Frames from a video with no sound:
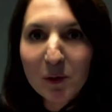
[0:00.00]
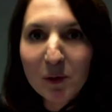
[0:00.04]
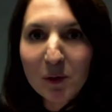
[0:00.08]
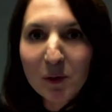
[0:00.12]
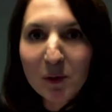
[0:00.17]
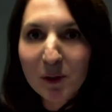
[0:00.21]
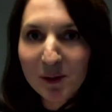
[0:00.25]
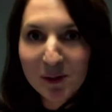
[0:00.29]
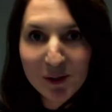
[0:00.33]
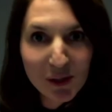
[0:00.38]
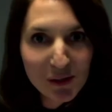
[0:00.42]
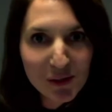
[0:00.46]

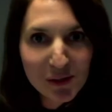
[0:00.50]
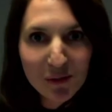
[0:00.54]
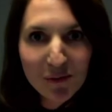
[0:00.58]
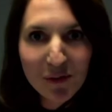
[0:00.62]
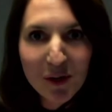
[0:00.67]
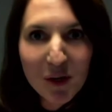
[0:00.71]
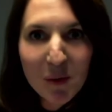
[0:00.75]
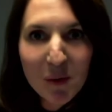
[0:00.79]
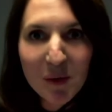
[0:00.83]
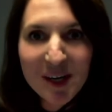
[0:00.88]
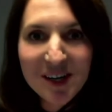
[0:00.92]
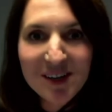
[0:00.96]
just a
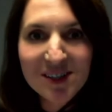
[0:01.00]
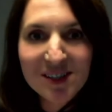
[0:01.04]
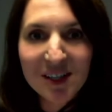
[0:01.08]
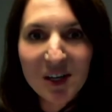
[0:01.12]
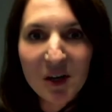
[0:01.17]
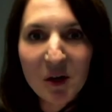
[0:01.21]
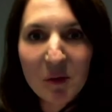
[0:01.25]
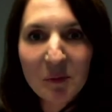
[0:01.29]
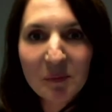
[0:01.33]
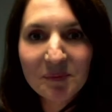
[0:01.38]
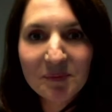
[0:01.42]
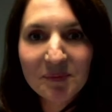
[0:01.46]
few years
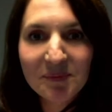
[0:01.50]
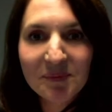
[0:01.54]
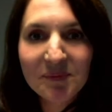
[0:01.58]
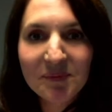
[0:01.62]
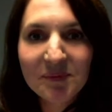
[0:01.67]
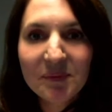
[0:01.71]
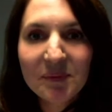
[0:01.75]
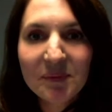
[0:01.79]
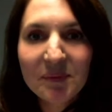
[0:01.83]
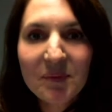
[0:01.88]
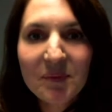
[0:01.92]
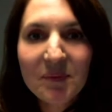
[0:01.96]

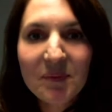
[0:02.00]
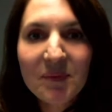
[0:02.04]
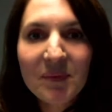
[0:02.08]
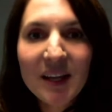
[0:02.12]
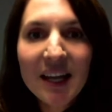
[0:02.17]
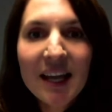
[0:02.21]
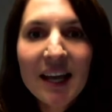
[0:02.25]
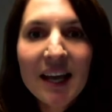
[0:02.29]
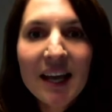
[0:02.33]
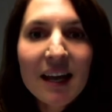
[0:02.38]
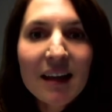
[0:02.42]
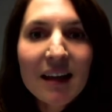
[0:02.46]

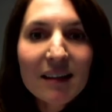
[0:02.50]
ago.